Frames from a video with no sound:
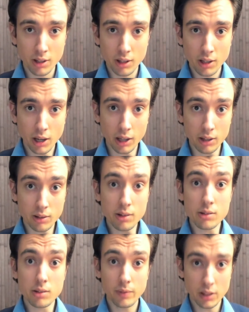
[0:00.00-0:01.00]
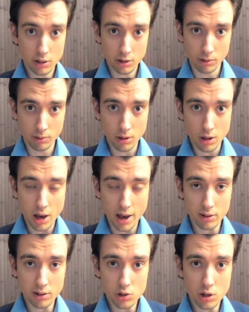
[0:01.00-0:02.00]
In this video, I'm
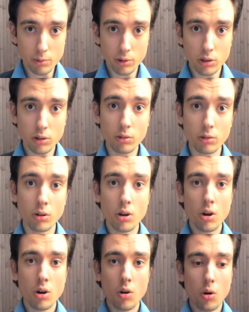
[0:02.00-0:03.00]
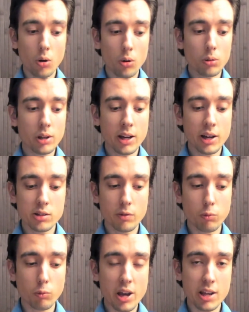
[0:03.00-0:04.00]
going to share with you all kinds of
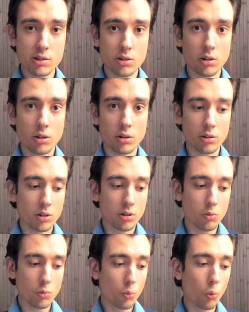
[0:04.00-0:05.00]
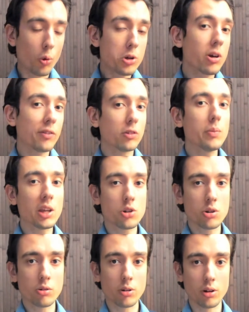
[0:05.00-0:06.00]
ways on what you have to make
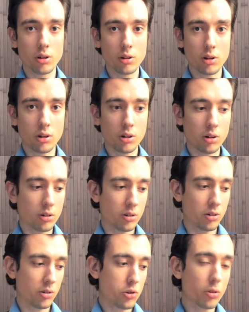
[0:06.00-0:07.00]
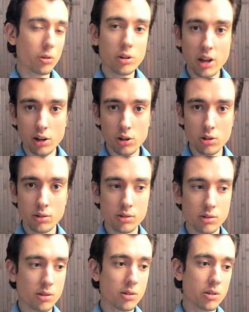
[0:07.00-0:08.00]
sure on your
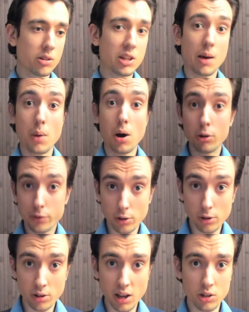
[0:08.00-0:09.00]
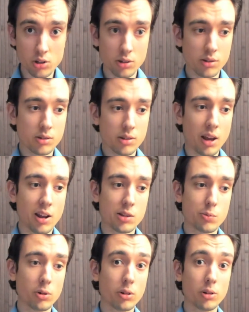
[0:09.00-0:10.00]
connections, the amount of your connections, and as
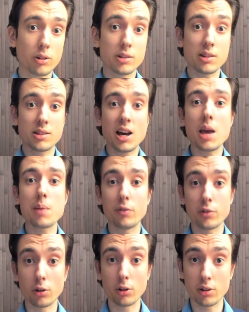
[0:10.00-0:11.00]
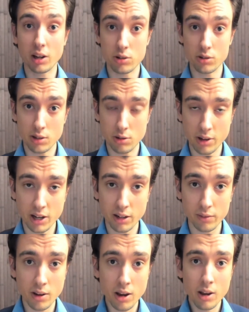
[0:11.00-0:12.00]
well the type of your connections that you have.
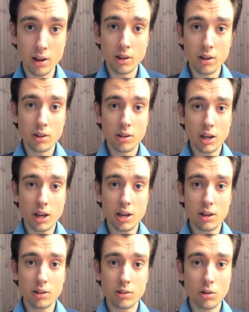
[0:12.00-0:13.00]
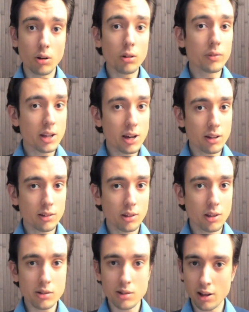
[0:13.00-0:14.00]
And all of that
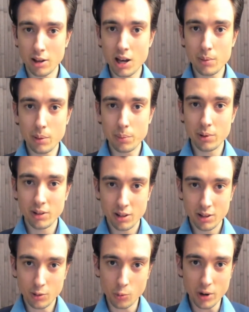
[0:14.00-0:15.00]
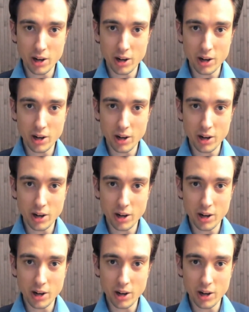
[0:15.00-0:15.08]
is going to come up right